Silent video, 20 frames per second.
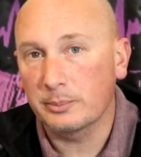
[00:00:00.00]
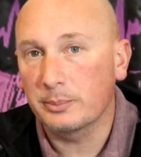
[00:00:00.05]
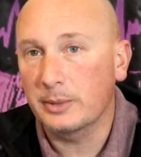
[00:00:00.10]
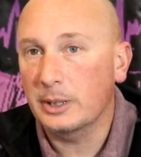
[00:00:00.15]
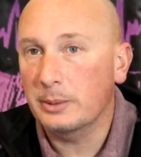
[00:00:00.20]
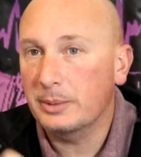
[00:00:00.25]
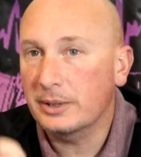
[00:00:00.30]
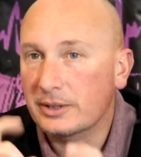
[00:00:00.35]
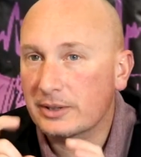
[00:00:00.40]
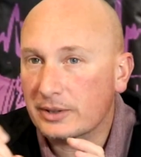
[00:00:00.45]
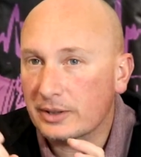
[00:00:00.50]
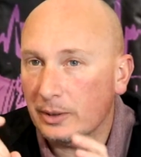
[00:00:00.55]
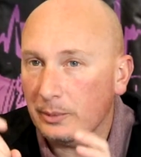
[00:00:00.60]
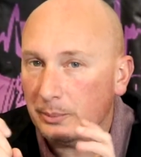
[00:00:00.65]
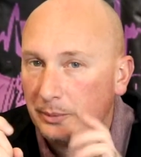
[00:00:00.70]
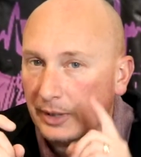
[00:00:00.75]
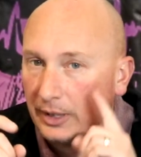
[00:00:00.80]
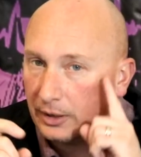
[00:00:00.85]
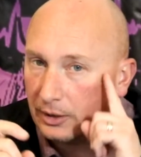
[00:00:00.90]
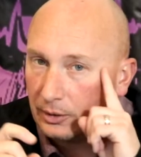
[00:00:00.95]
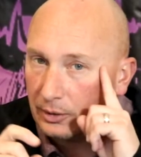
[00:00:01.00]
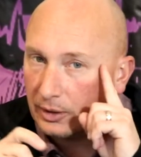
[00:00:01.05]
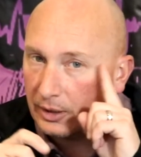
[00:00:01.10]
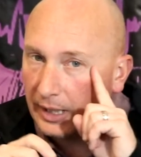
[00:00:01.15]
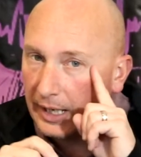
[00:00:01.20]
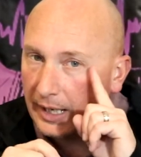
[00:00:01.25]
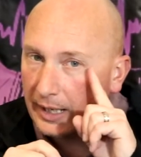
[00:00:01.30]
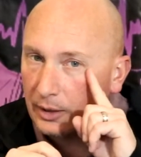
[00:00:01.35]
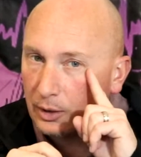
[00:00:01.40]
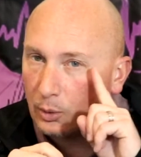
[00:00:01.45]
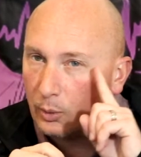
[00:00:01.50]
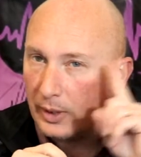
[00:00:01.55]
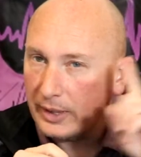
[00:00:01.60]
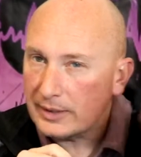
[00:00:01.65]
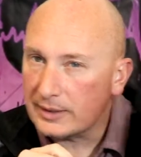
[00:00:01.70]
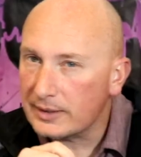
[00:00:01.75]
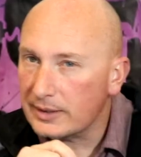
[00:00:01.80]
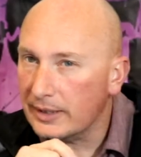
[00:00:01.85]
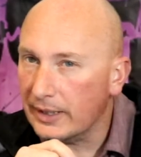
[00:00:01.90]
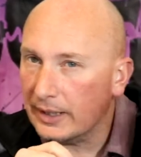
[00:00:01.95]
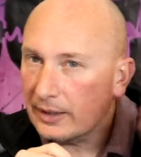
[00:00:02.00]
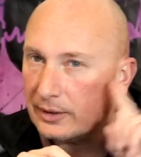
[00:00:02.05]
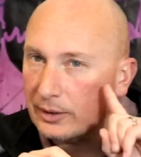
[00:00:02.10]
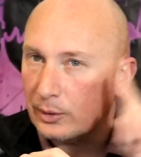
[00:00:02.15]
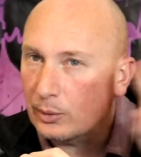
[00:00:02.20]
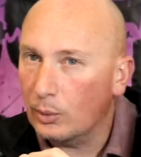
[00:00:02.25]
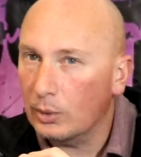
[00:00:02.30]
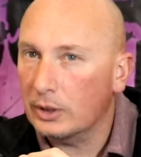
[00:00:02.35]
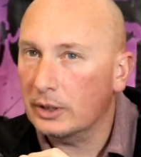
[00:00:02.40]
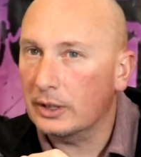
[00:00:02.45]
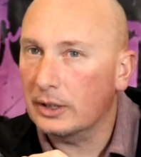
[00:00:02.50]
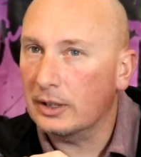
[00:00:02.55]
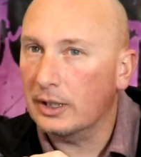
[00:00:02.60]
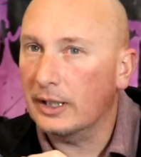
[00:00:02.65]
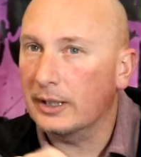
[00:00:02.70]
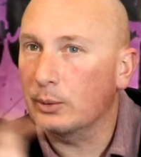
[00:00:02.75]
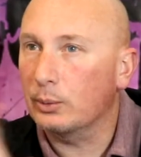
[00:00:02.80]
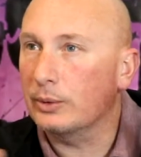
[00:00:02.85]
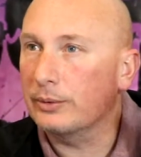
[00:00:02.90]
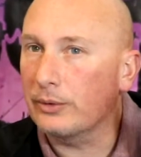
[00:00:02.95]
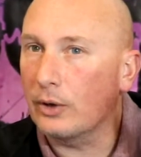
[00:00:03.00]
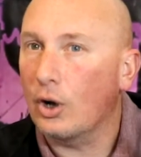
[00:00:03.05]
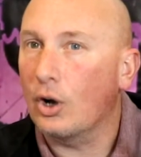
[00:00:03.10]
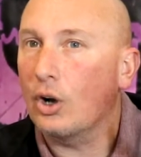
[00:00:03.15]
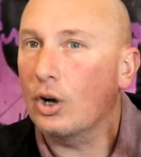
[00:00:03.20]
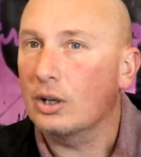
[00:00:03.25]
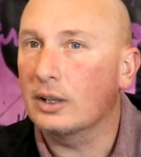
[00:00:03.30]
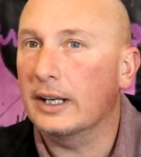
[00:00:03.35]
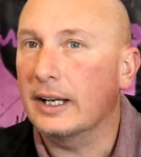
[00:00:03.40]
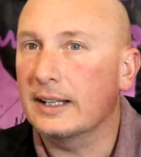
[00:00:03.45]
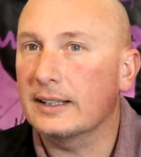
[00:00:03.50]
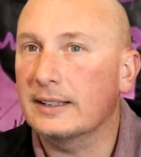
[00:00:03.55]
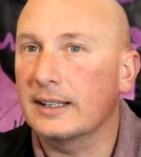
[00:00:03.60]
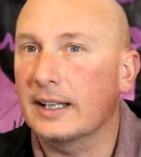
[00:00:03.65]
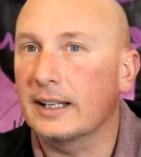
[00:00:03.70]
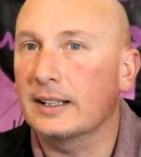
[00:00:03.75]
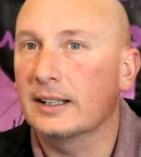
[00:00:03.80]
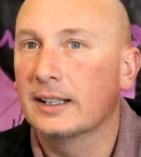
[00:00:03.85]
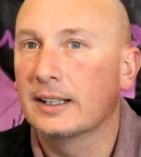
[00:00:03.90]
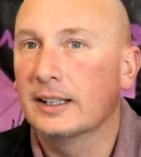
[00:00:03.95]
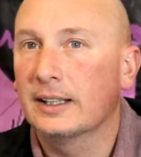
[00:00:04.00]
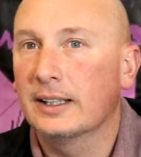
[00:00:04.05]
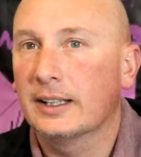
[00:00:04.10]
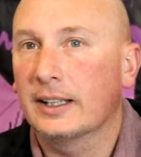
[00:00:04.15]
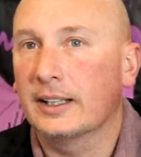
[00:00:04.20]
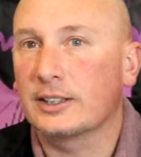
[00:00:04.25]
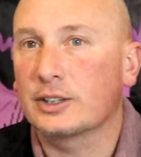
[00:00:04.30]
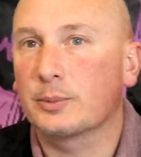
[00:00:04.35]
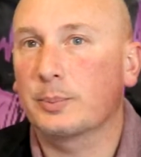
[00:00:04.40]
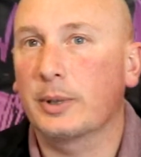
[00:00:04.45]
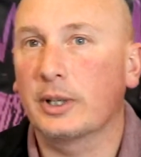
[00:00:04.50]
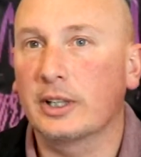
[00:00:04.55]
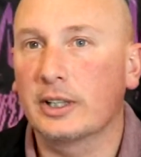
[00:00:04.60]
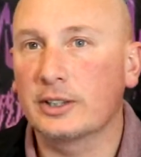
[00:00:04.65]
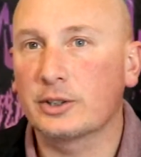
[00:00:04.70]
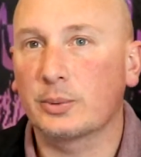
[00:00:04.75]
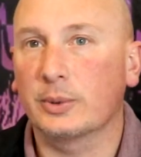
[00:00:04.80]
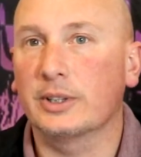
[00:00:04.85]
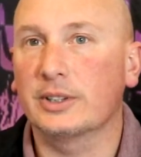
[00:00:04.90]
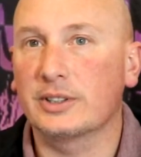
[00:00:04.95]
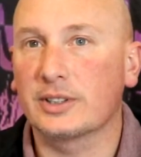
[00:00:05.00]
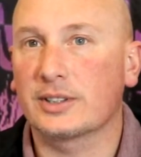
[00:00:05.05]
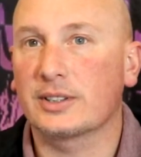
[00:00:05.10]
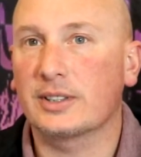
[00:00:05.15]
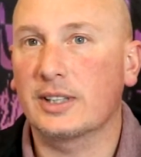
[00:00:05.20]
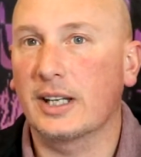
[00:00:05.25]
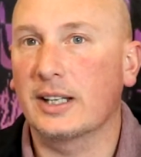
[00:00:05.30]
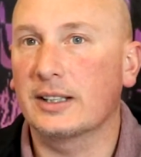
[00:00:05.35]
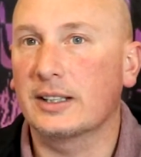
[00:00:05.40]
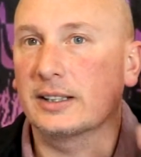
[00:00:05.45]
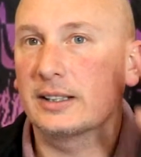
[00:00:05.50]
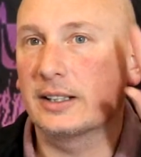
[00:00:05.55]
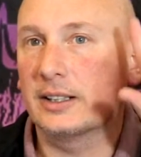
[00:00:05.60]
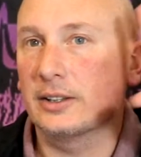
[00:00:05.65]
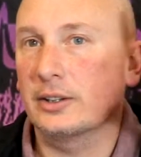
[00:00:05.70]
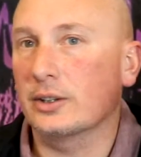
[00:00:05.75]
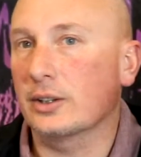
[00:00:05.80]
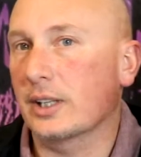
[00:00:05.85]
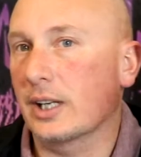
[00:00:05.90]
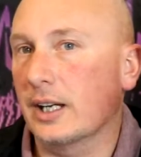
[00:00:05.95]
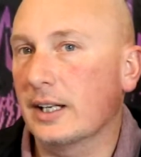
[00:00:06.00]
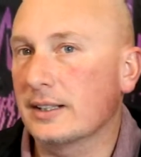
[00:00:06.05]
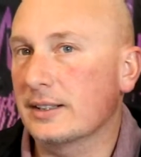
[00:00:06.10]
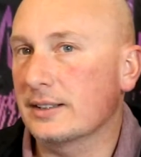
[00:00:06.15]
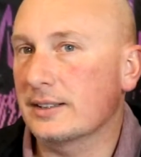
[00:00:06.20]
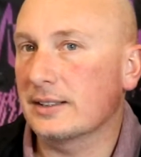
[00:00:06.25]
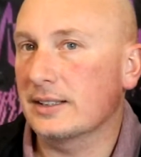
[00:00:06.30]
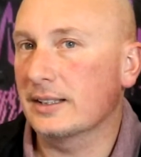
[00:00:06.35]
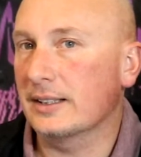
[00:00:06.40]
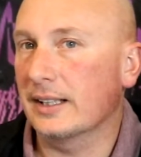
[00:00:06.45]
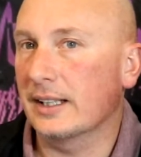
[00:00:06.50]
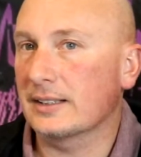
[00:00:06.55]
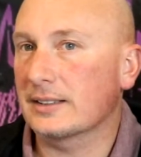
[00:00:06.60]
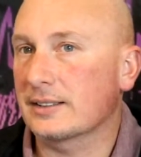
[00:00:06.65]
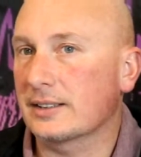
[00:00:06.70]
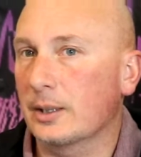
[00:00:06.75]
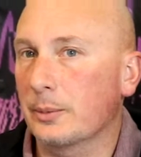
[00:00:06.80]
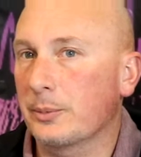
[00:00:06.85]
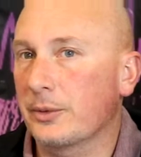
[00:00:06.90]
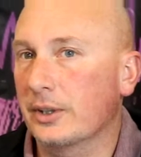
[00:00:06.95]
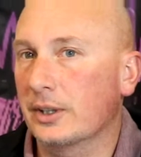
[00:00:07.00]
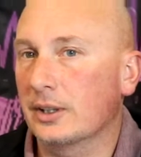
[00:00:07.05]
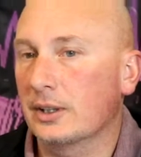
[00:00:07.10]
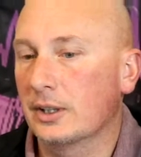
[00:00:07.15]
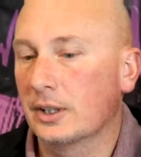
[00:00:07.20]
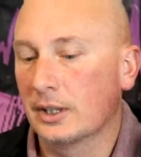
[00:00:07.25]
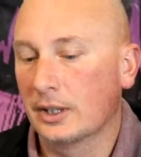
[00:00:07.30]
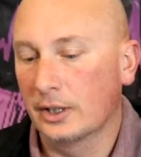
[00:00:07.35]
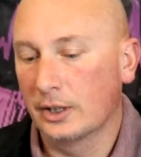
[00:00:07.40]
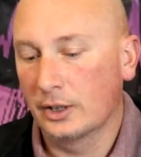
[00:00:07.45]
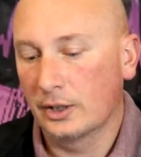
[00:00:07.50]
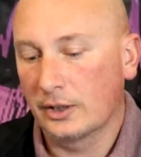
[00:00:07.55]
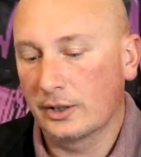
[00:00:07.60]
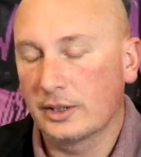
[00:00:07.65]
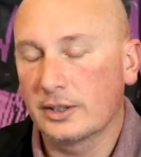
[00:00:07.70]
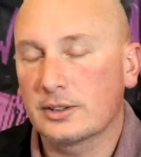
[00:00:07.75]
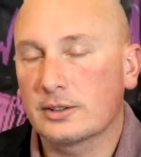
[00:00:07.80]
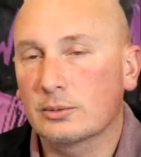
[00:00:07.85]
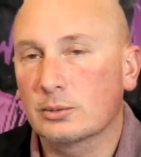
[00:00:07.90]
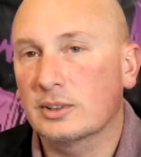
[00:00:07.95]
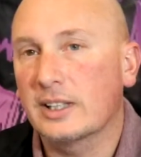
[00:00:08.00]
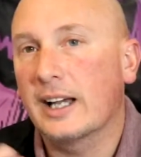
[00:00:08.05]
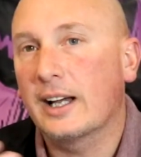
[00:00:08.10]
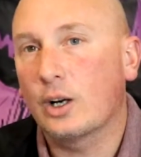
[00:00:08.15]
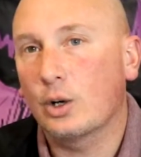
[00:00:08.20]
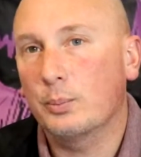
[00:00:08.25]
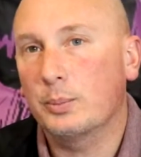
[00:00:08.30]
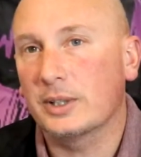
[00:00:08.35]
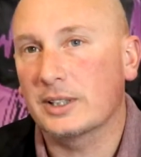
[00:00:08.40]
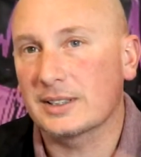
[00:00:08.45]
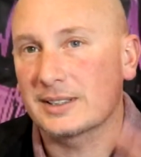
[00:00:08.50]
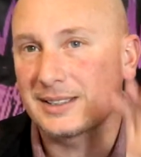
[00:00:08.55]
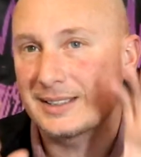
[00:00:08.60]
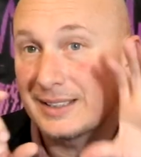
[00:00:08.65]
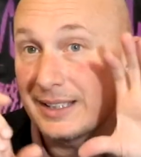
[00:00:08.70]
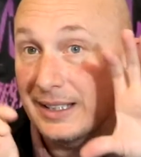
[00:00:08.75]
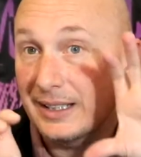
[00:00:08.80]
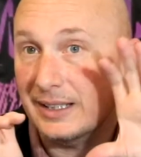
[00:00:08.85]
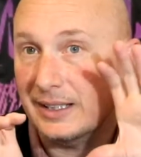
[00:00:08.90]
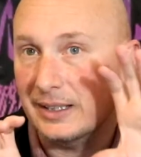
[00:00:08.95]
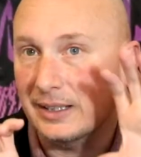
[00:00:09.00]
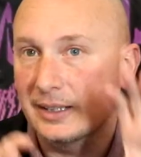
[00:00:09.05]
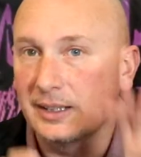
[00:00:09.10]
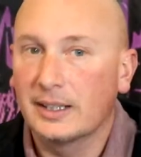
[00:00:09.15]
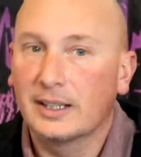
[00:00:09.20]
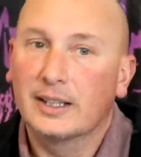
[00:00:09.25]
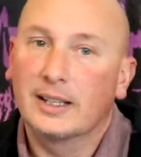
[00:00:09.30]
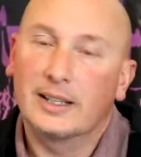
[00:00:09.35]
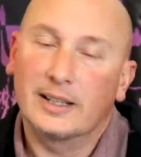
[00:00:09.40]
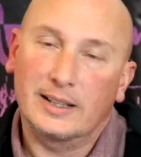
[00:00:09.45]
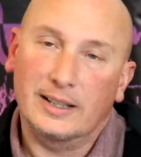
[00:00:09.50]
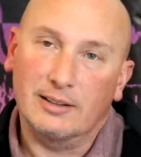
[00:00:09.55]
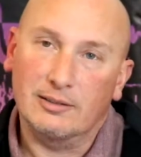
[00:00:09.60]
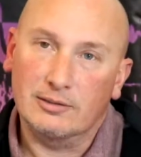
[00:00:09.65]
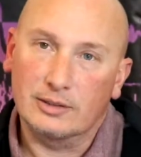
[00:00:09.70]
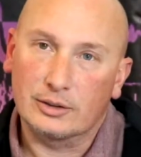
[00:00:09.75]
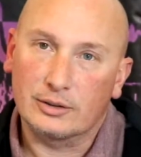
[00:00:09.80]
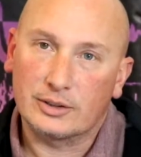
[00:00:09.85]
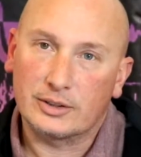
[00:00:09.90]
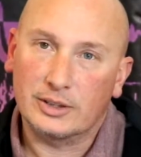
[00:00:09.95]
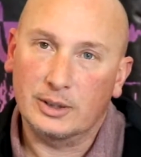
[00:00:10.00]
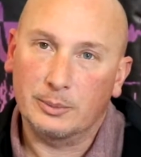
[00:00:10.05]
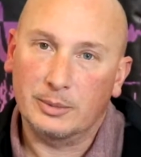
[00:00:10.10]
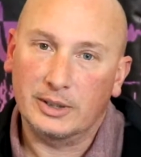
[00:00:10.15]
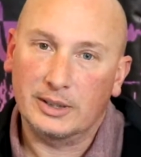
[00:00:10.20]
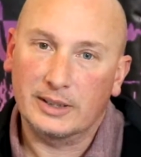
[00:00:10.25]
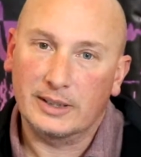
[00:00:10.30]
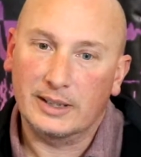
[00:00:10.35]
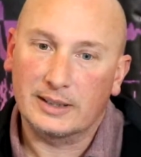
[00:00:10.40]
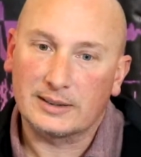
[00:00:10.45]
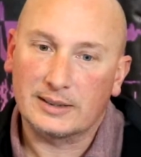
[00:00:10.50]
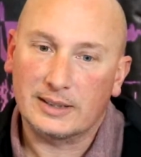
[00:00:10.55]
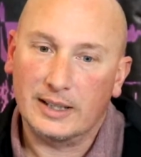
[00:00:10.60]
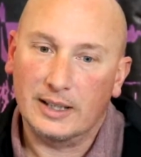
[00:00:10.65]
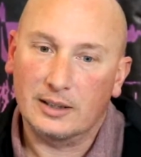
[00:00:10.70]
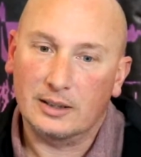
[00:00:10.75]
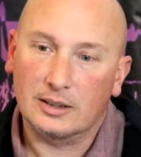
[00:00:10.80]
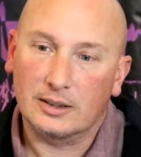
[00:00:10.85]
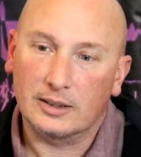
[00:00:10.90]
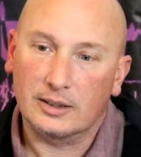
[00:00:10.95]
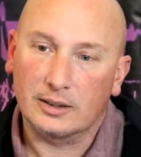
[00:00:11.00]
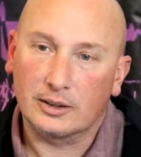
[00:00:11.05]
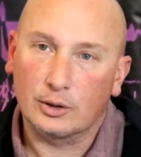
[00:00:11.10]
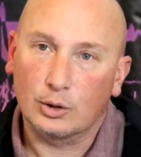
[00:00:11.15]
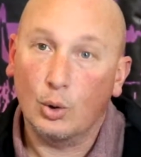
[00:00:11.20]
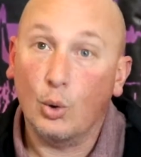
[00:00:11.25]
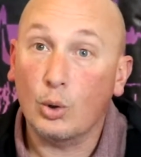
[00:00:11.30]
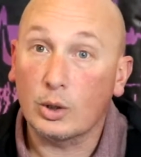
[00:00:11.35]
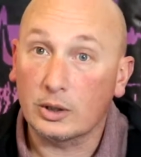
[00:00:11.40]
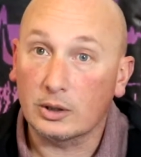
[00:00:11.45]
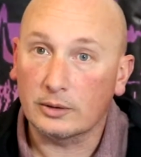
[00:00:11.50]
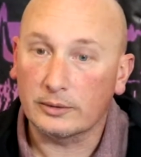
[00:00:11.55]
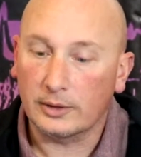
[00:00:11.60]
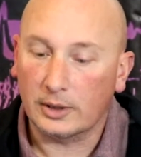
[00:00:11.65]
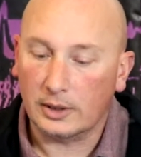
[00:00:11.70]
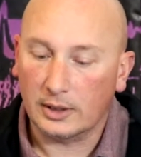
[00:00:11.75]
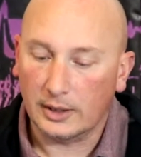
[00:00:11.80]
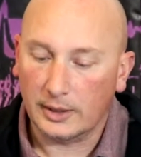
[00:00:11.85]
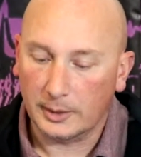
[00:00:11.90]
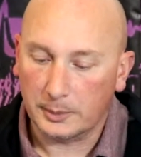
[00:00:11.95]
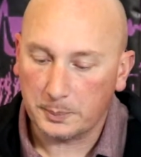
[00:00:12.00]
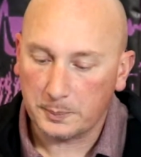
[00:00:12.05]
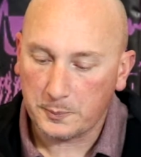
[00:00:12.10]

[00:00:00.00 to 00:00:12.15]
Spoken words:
Maybe it's something that you can't quite see out the corner of your eye, and we've all had that experience where you're just standing there and you kind of see that something. This will help us see that little something that's out of the corner of our eye.